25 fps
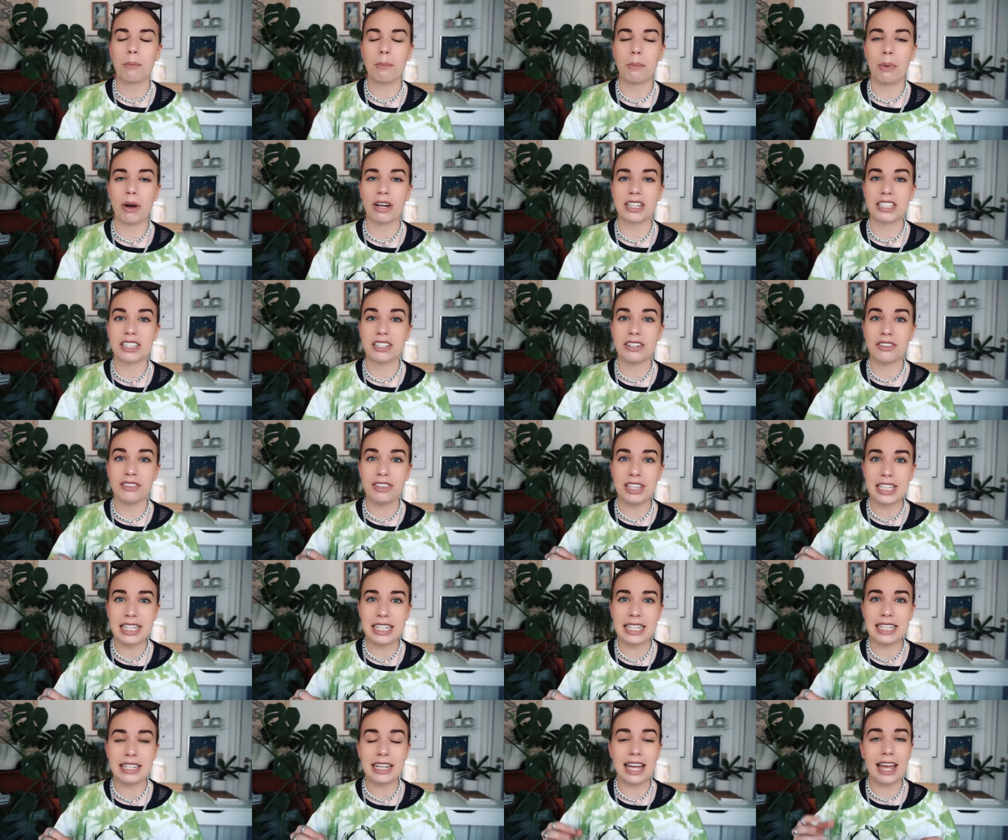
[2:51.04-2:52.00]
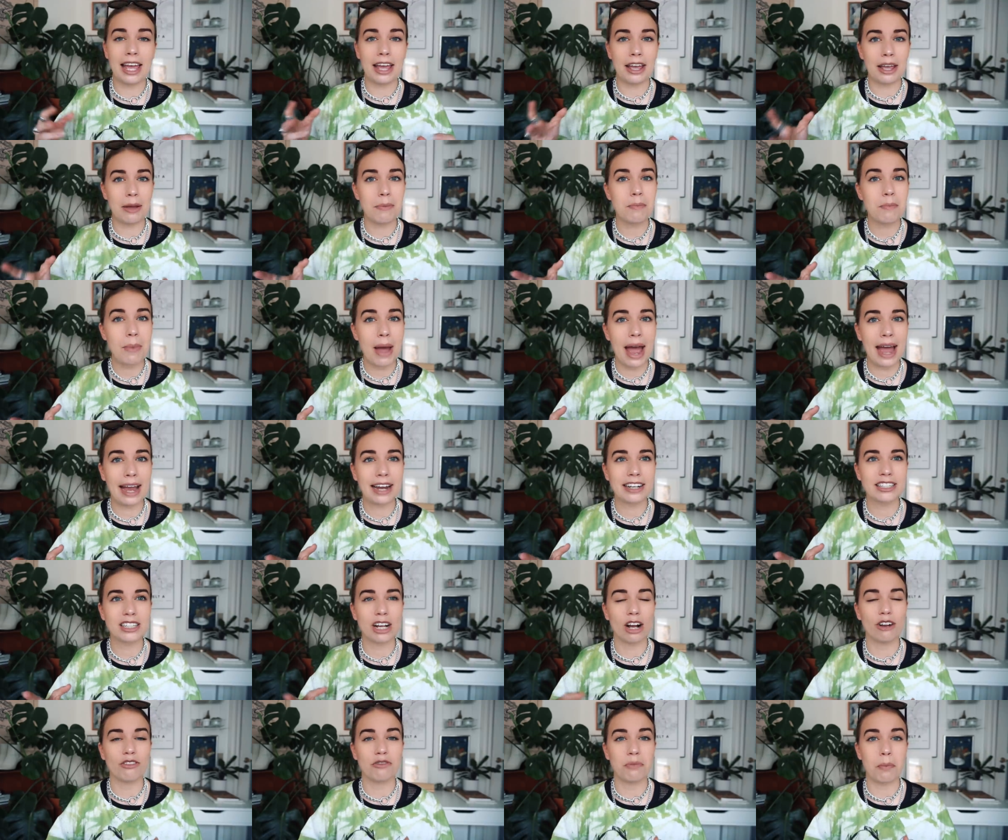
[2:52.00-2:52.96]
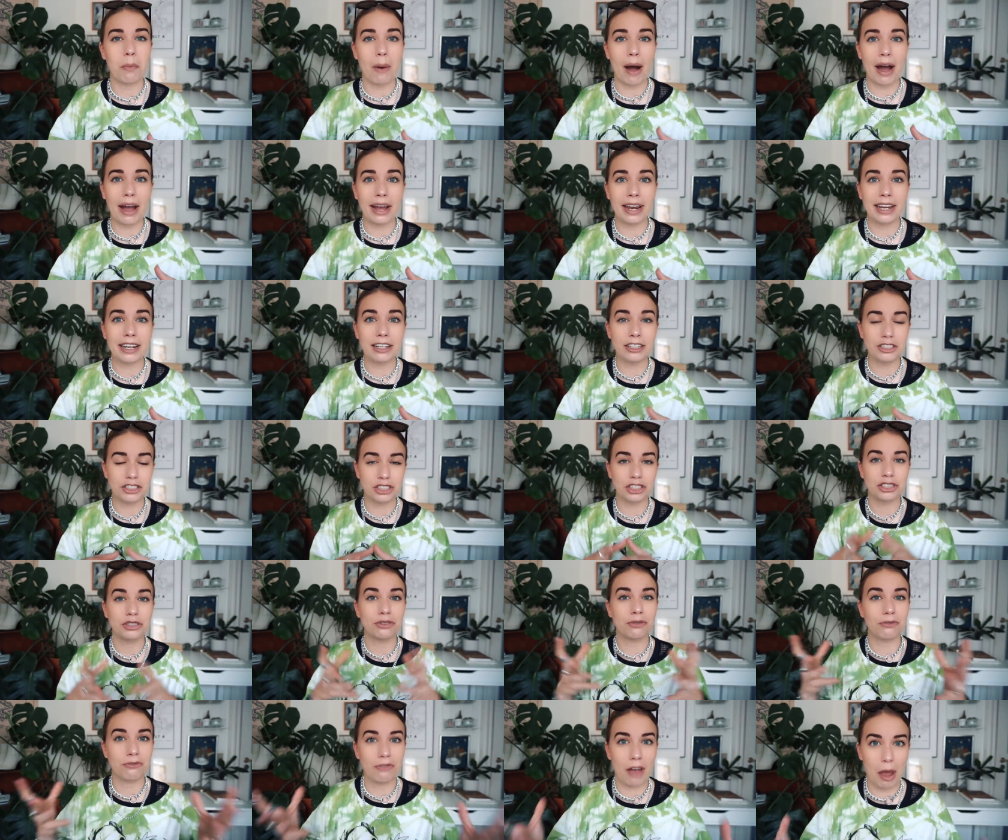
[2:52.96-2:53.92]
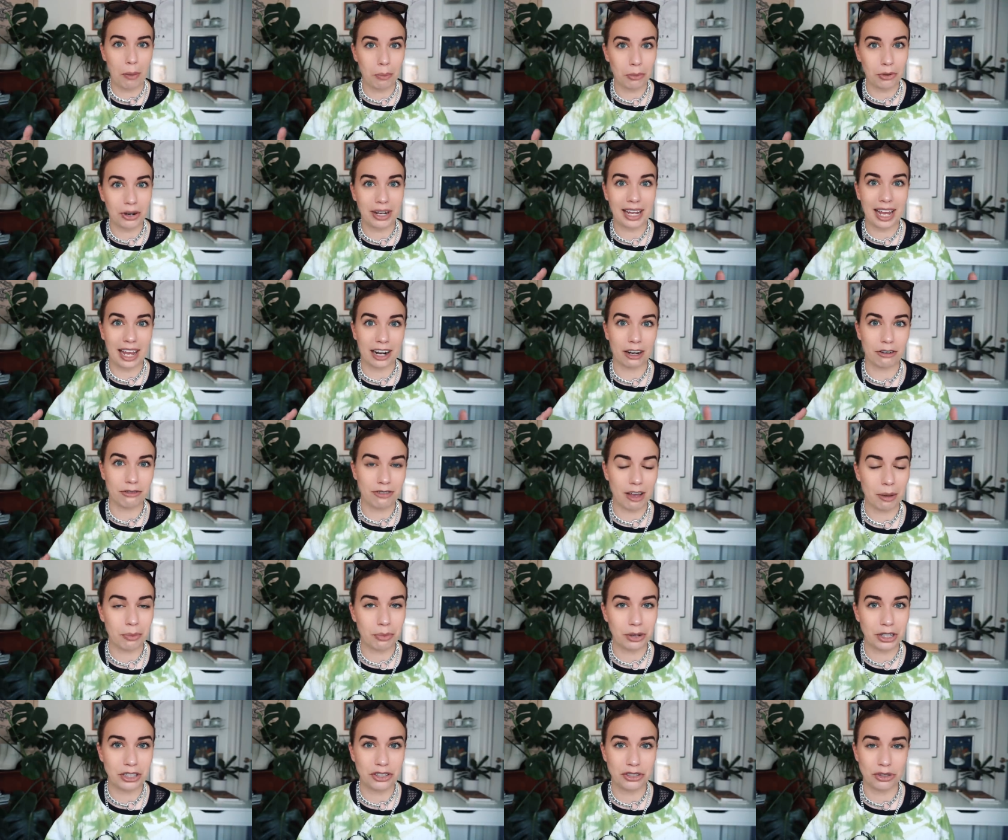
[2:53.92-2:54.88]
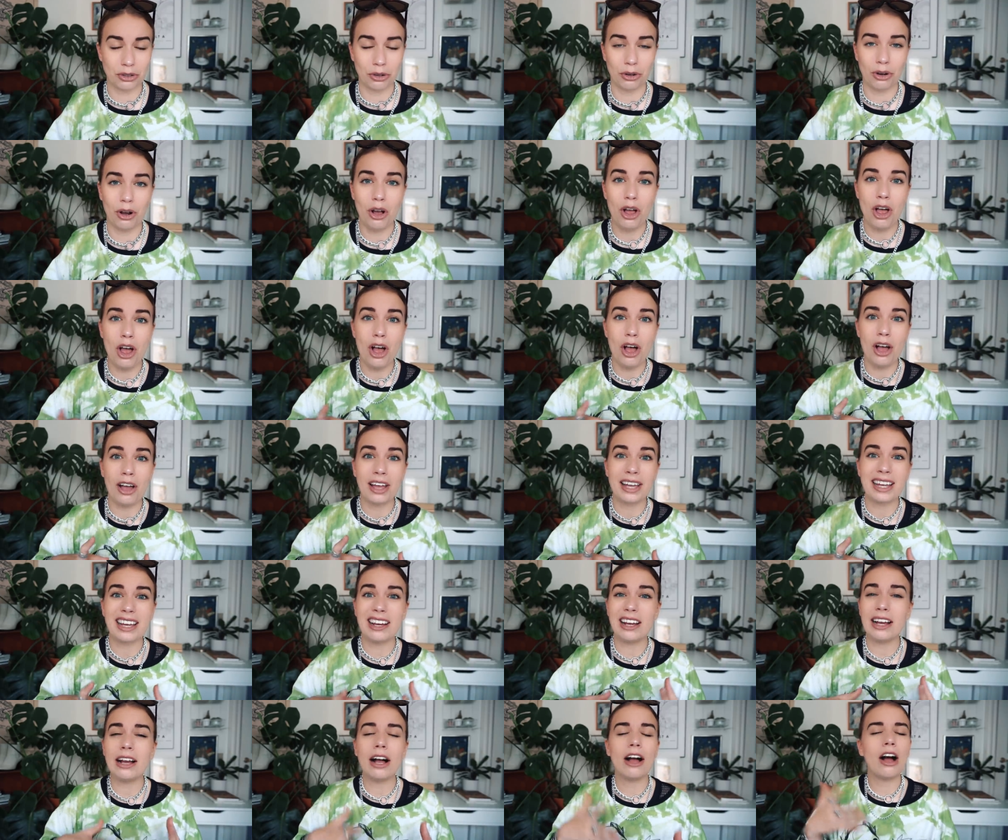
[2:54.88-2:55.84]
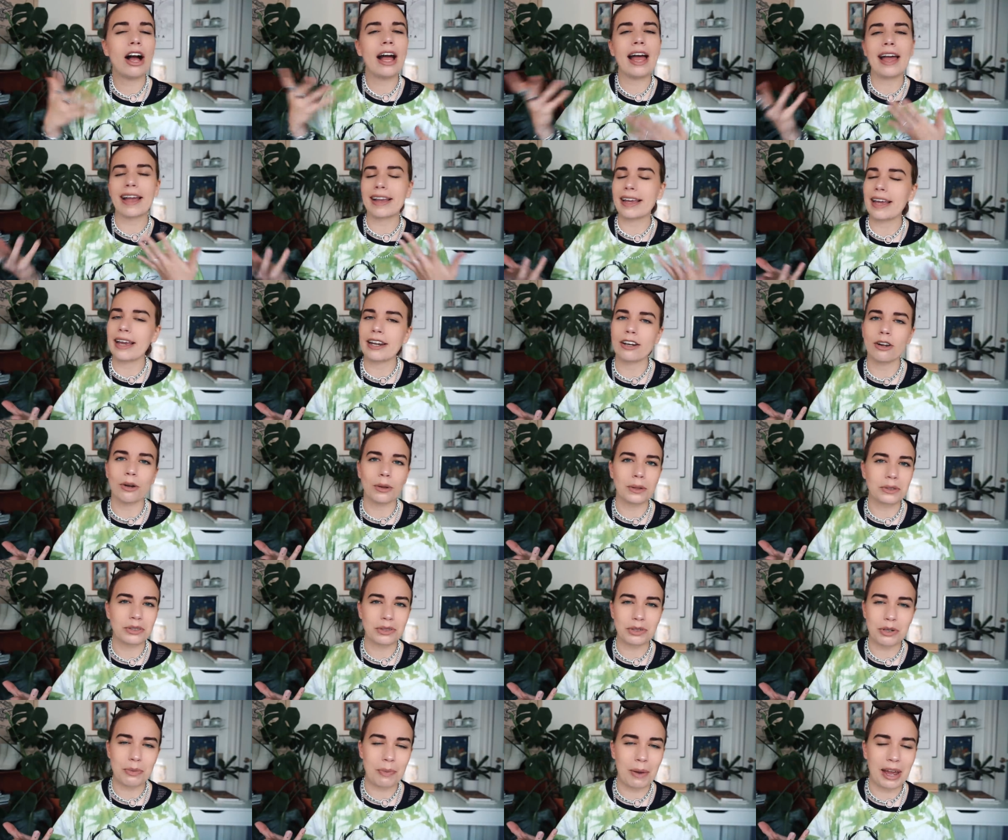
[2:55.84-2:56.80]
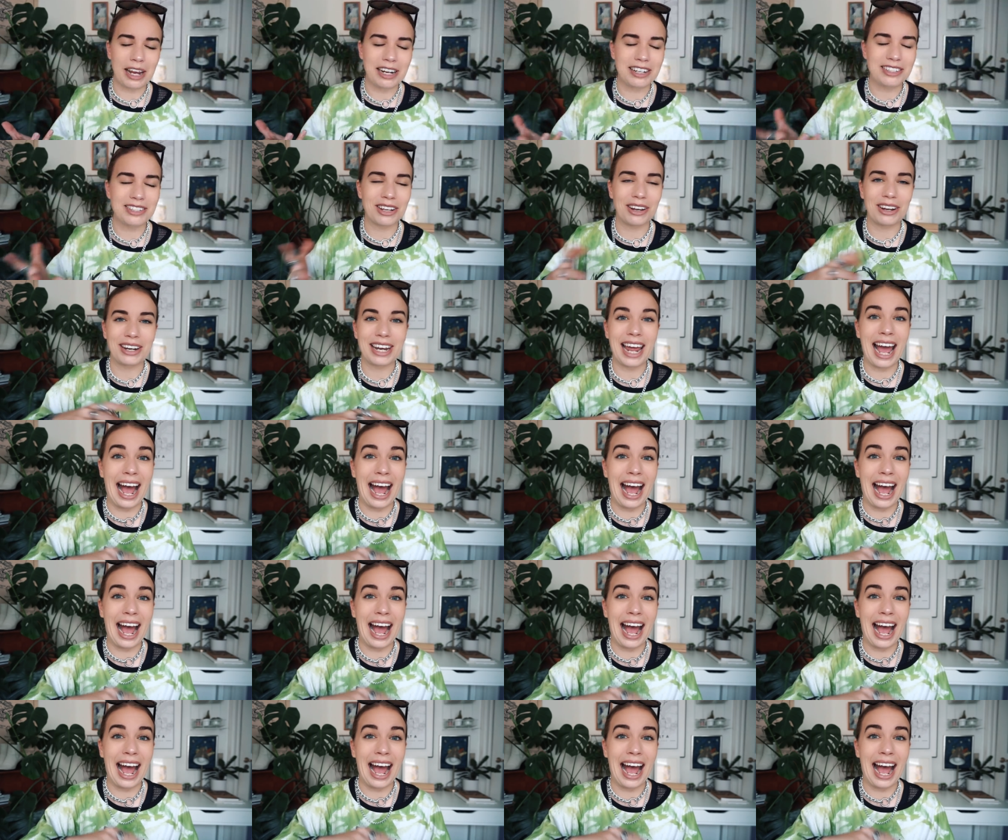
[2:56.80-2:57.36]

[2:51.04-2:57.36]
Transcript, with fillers: but the impact of buying just fabric at a fabric store again also depends on